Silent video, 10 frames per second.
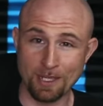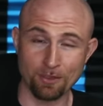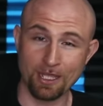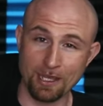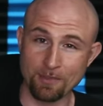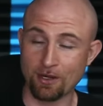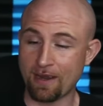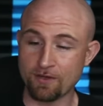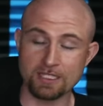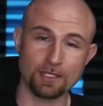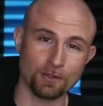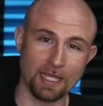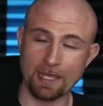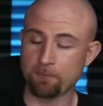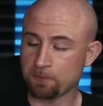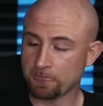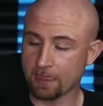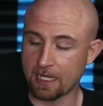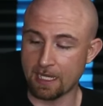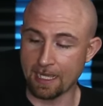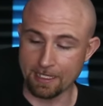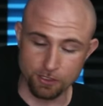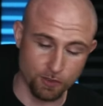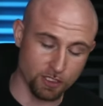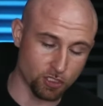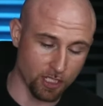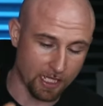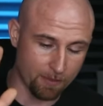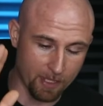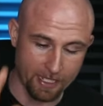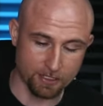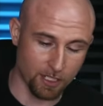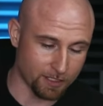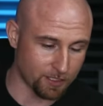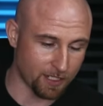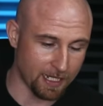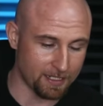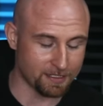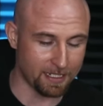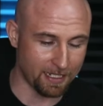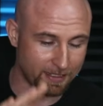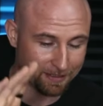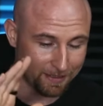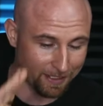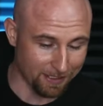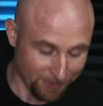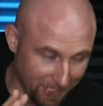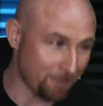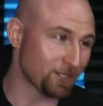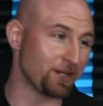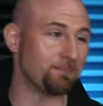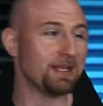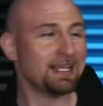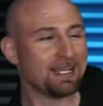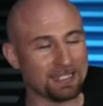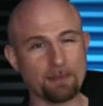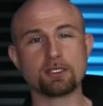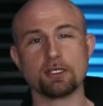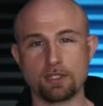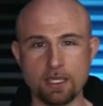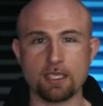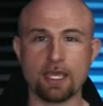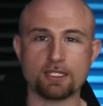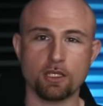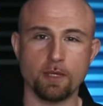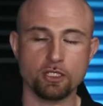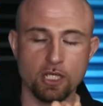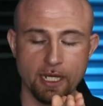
able to come here every single day and do this job and talk to you guys. And times are good. Times are good. So thank you guys so much.